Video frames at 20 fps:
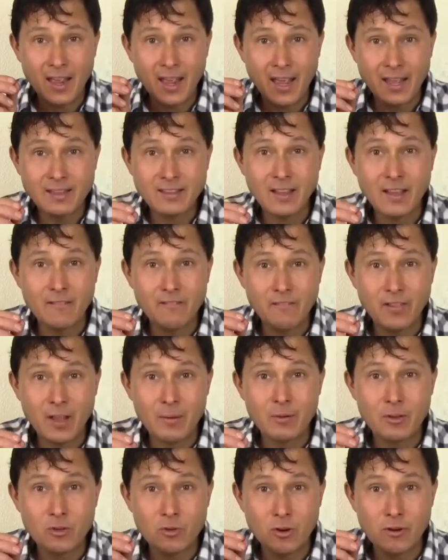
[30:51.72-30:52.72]

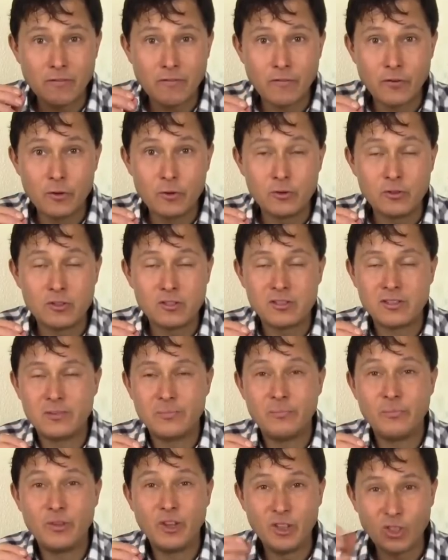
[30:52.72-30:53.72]
anti-inflammatory
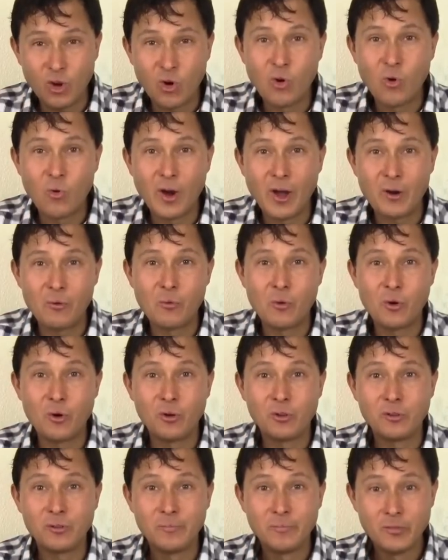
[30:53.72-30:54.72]
fruits in the whole wide
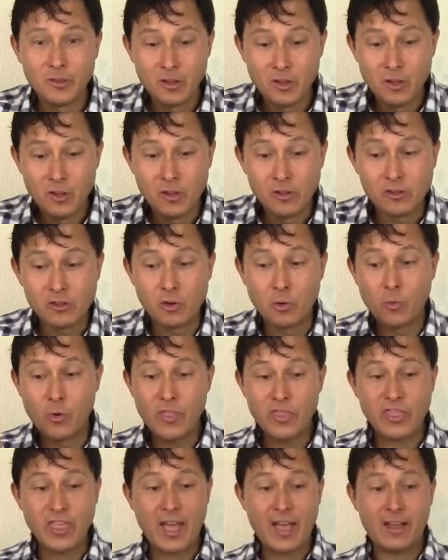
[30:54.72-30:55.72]
world. So
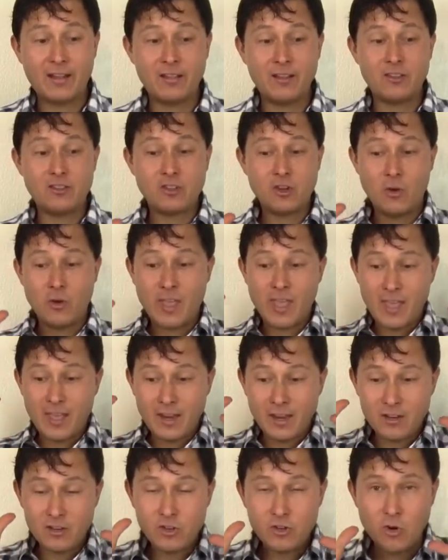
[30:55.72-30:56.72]
with that, let's go
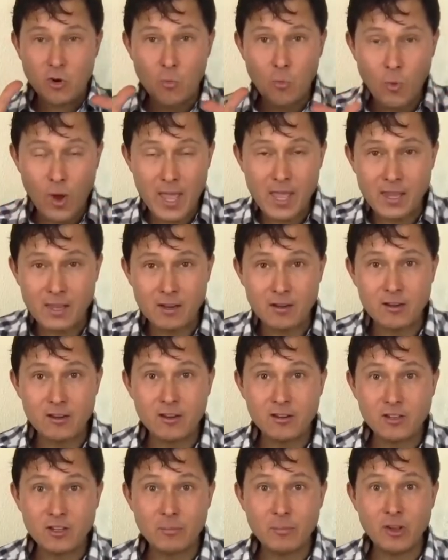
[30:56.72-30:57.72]
ahead and do a
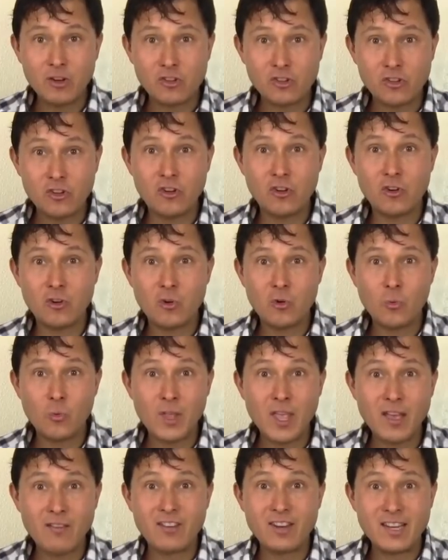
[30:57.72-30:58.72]
weigh-in to make sure
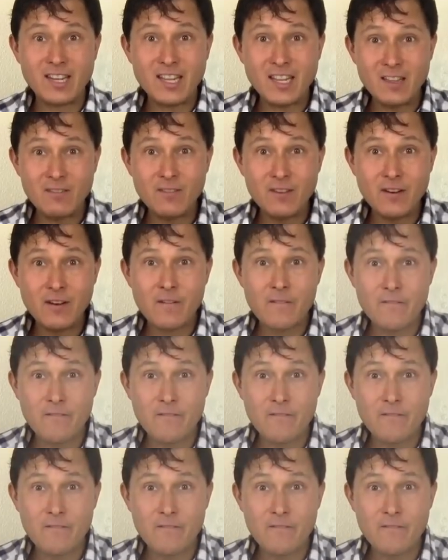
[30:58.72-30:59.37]
we have an even